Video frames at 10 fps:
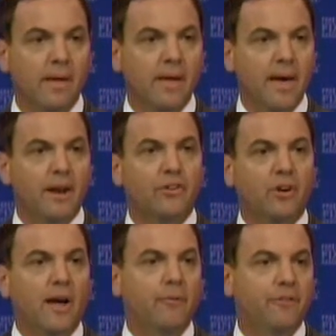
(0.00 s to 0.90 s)
And at a
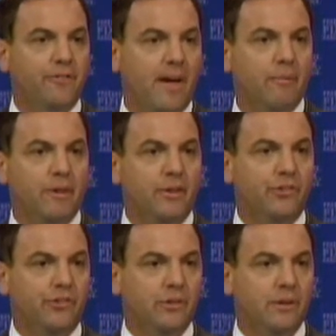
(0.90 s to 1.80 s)
time when
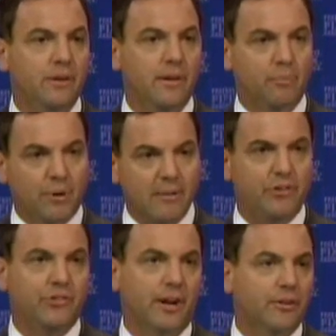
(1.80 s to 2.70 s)
families in the private
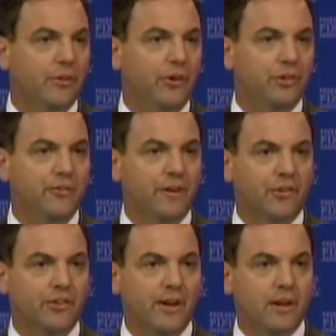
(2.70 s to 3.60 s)
sector, those on
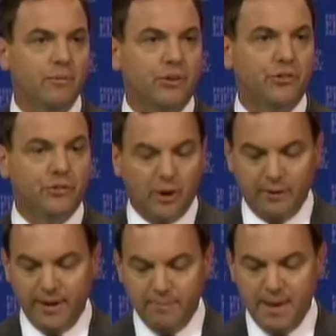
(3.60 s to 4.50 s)
fixed incomes, are
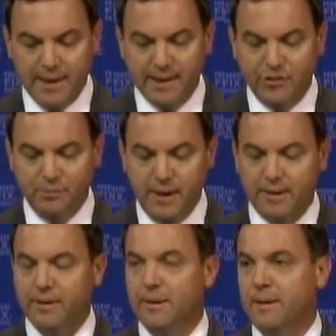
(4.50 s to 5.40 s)
struggling to make ends
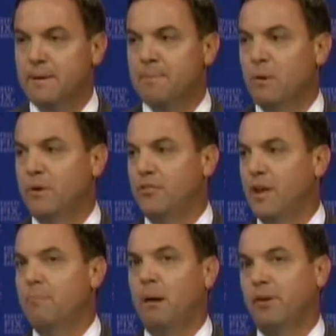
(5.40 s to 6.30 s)
meet, we've
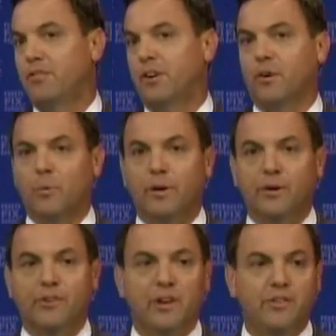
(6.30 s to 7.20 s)
seen public sector
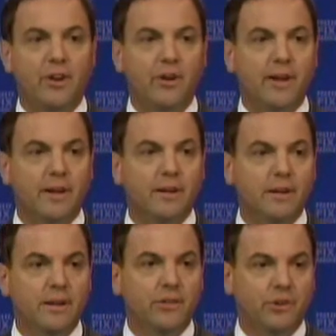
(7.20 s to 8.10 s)
workers continue to get
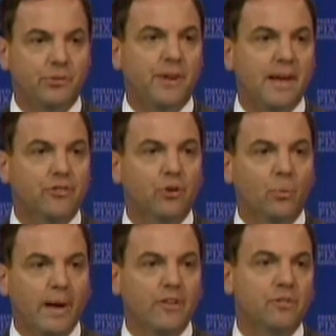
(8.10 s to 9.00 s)
substantial
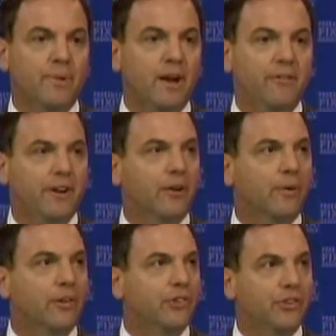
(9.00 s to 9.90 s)
wage and benefit
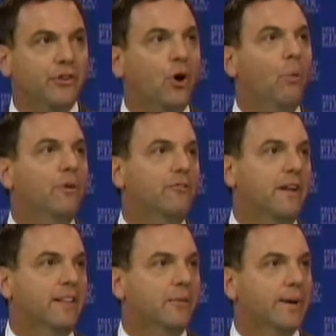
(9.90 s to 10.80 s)
increases that don't
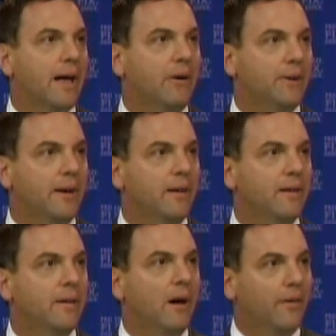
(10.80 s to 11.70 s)
reflect the reality
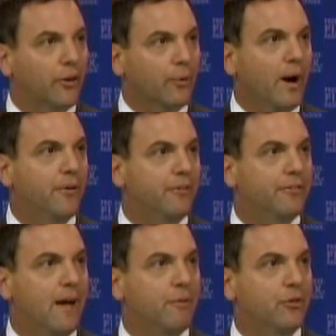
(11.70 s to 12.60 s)
on the ground of
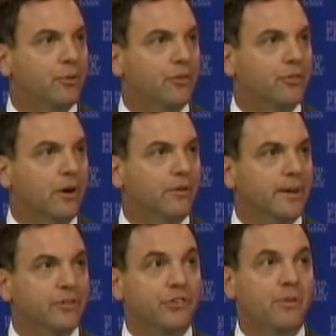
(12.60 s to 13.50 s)
families who are
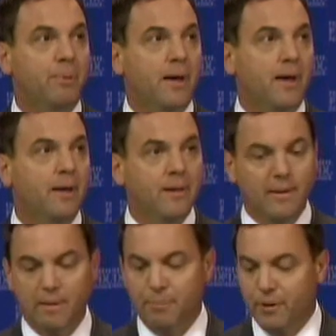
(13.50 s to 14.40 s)
struggling just to pay
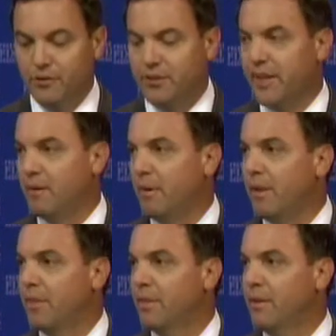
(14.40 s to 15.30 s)
the bills at the end of the month